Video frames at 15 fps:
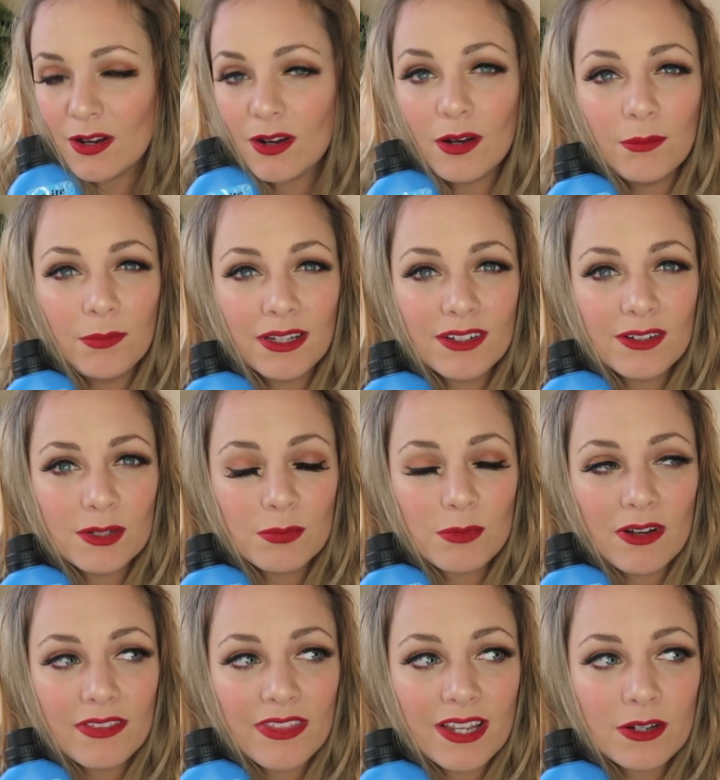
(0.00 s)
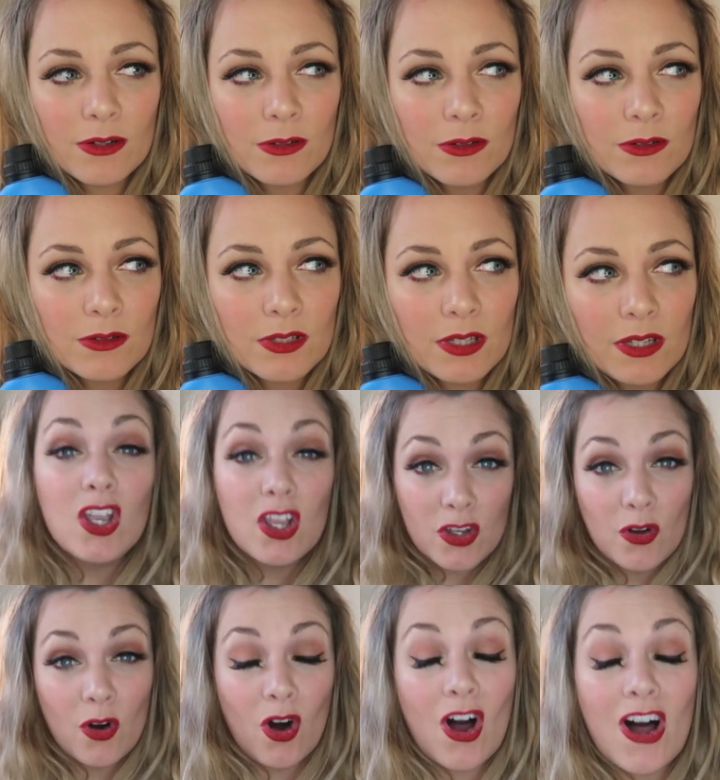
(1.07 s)
Oh my god, what are they called?
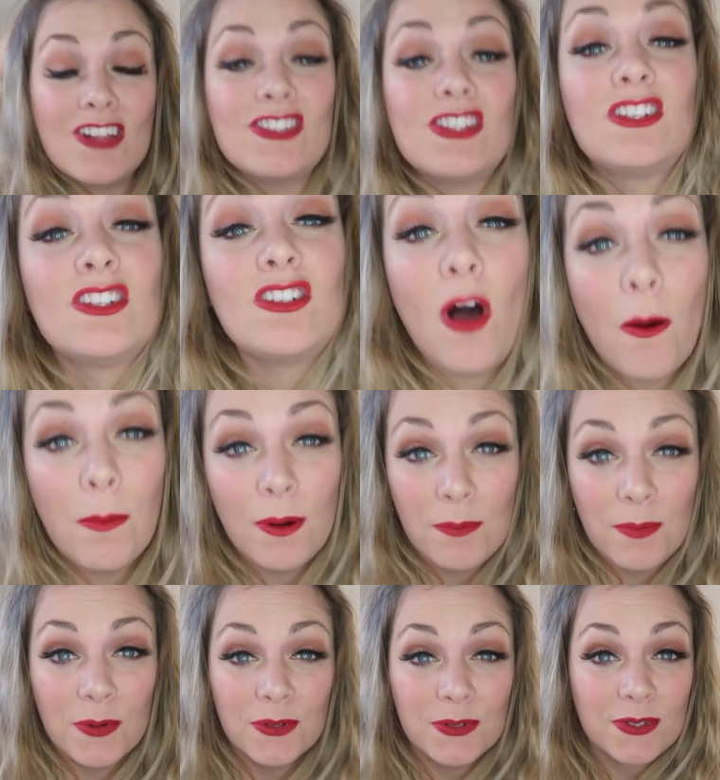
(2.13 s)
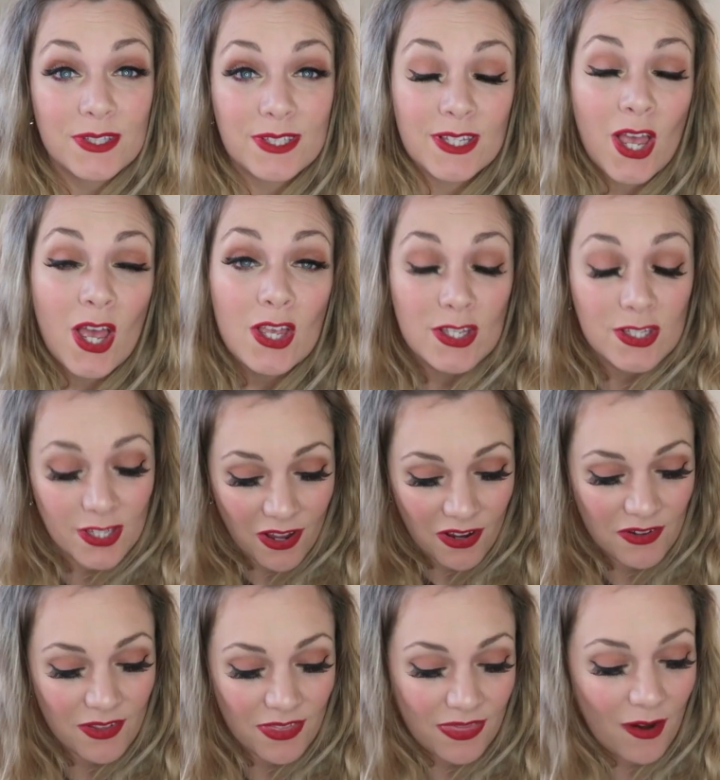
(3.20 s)
Lenore Unstoppables.
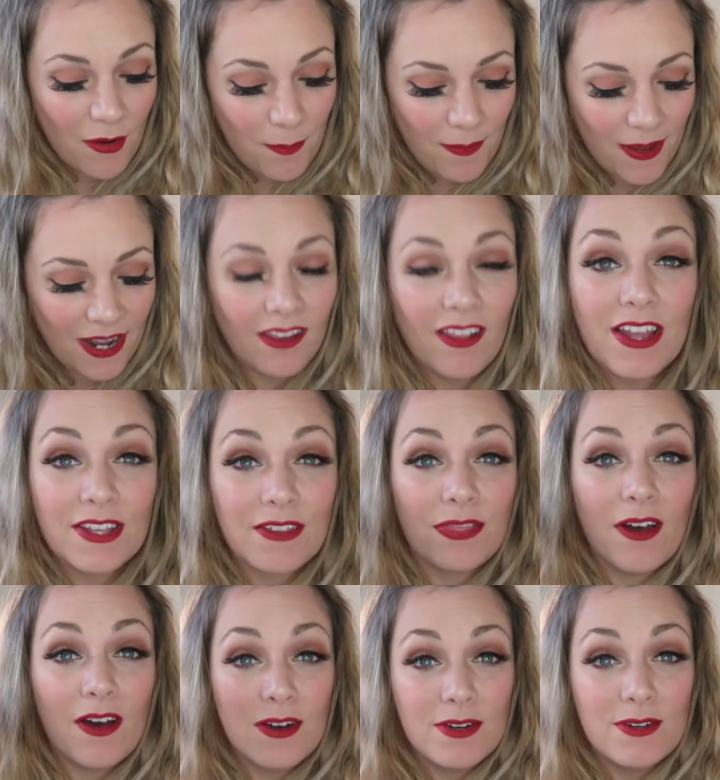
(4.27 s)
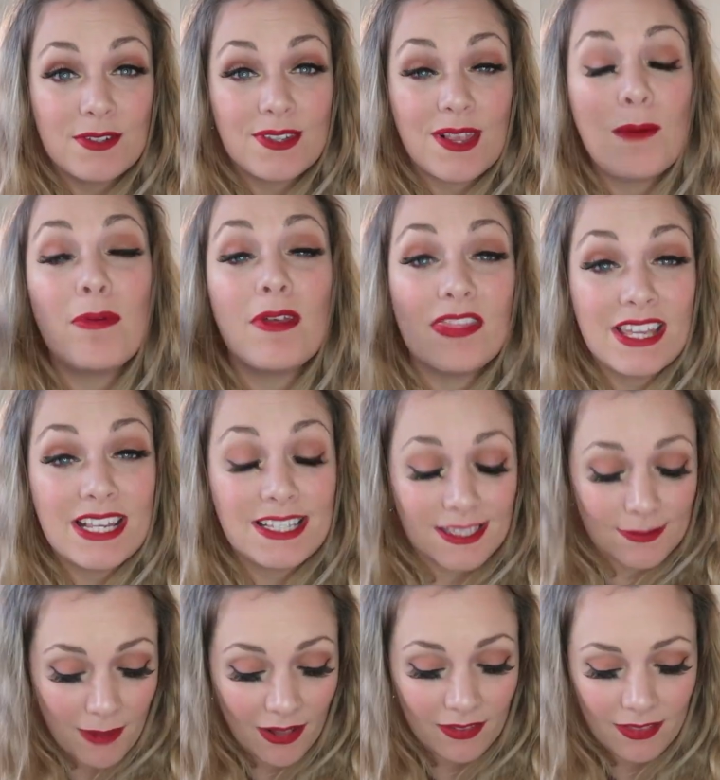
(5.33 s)
So they're a bit like those, but these
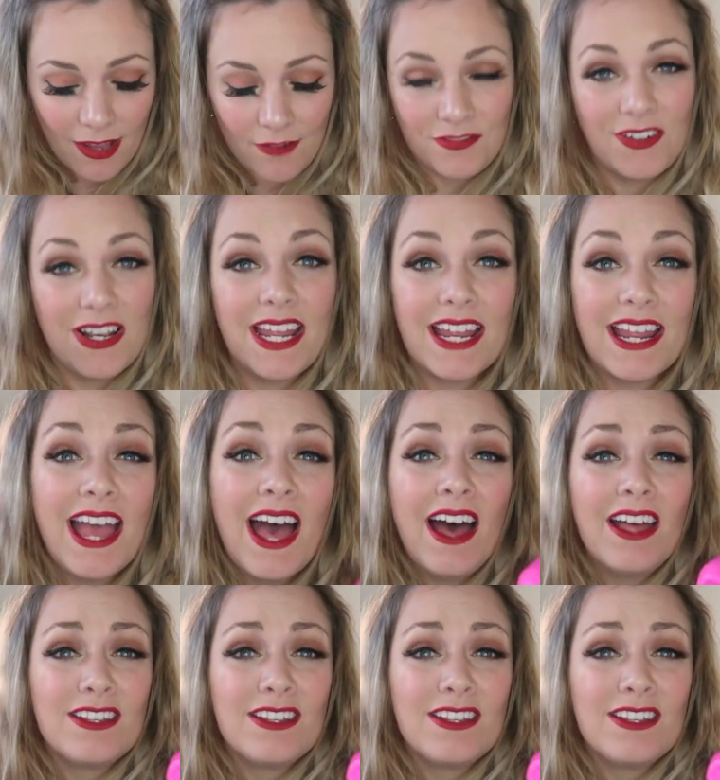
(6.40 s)
smell lovely.